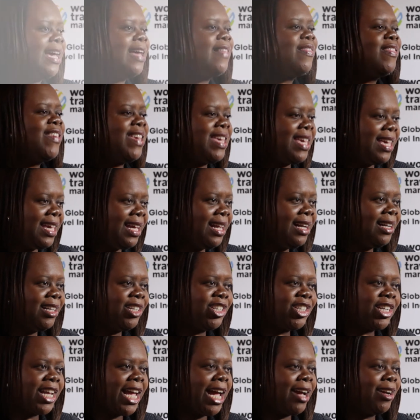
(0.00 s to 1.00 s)
The
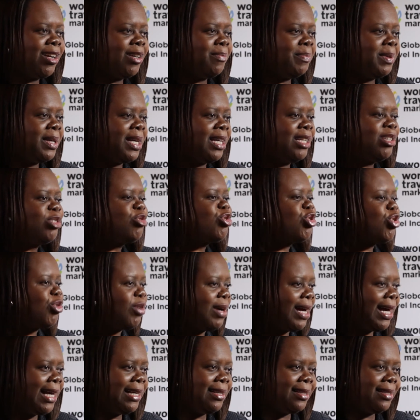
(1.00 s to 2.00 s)
English Caribbean,
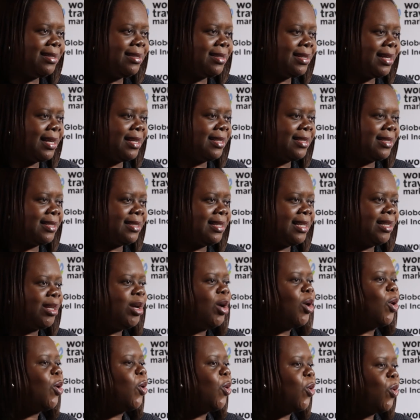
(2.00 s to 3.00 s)
tried and tested,
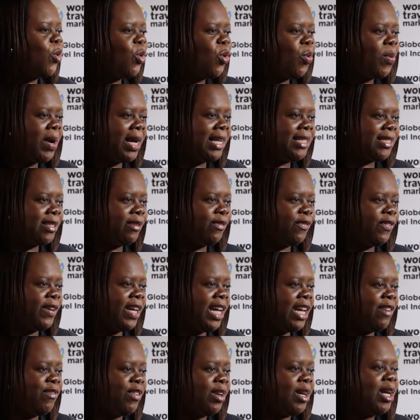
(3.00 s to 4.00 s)
always a
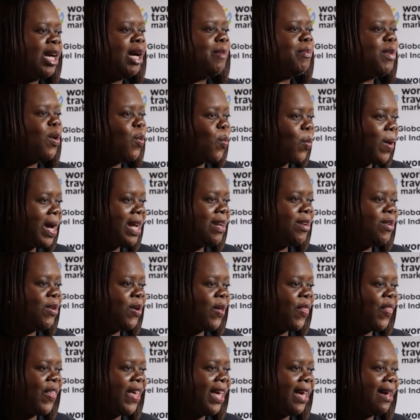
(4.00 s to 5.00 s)
favourite, but when you're
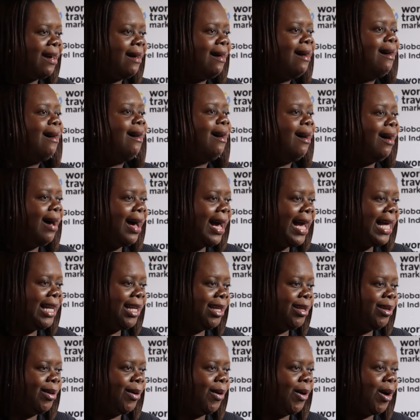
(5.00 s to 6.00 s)
there,
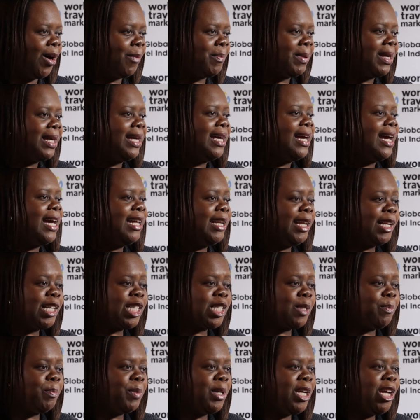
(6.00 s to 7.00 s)
island hop and
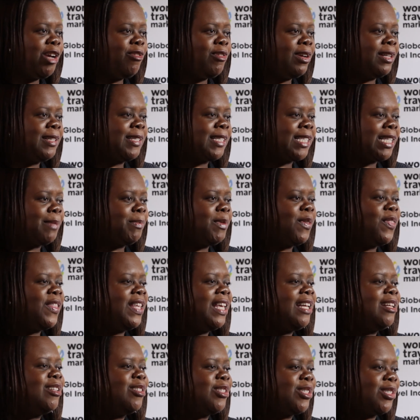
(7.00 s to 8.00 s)
experience some of the
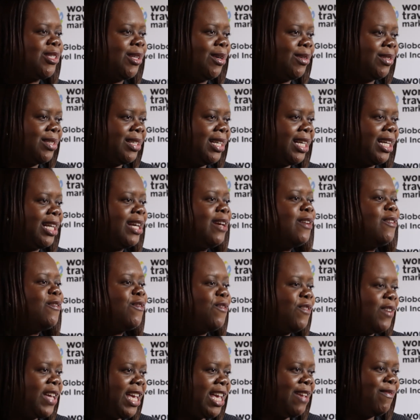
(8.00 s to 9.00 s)
exotic
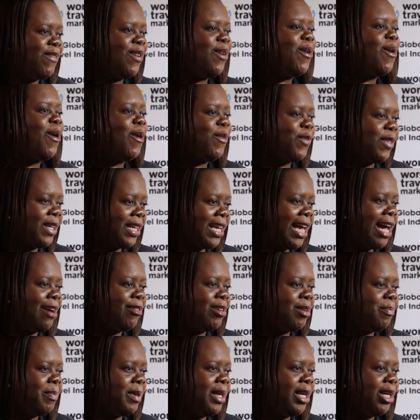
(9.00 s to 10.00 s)
flavour of the
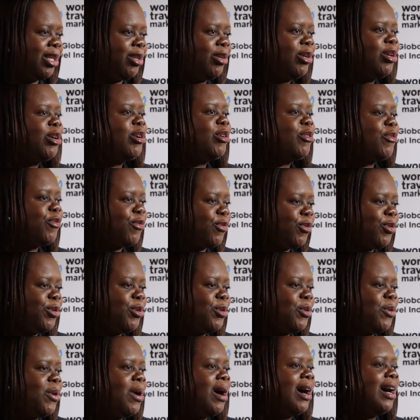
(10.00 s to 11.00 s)
Caribbean
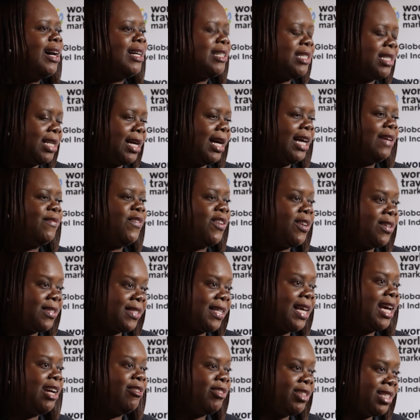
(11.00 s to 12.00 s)
through our diverse
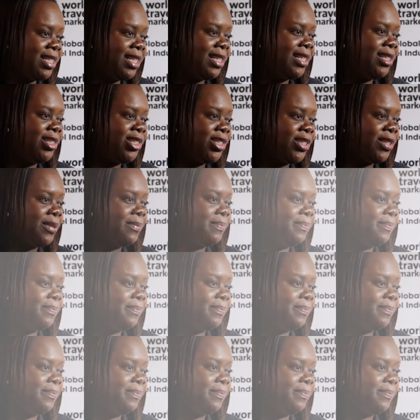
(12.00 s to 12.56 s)
heritage.